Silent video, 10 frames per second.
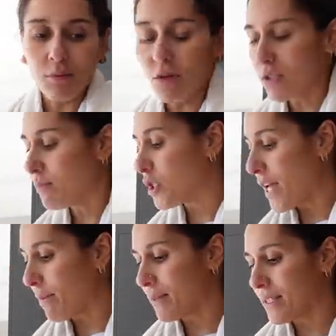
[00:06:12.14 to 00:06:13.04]
We've got some
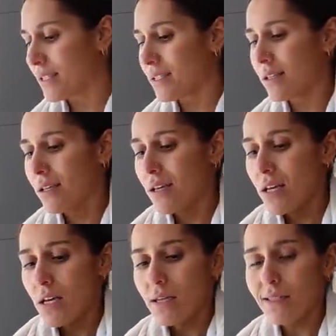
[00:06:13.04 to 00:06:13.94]
chips,
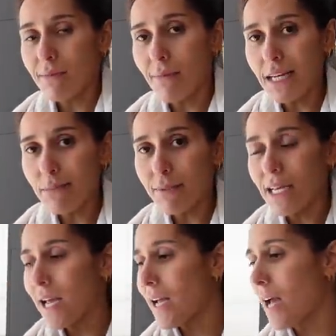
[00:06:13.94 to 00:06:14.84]
some mashed
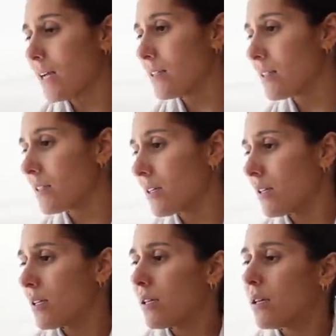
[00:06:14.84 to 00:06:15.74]
potatoes,
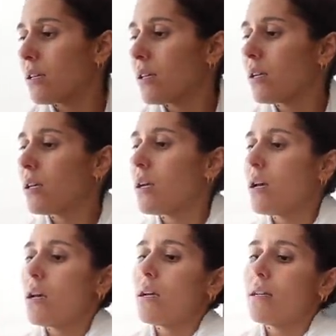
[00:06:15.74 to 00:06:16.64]

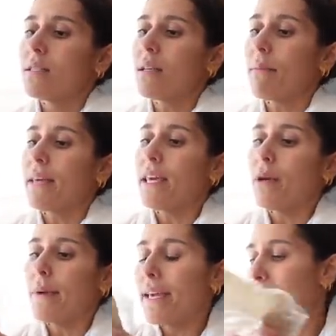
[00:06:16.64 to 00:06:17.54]
some
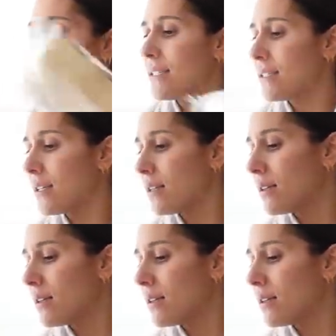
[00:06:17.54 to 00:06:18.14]
kiwis,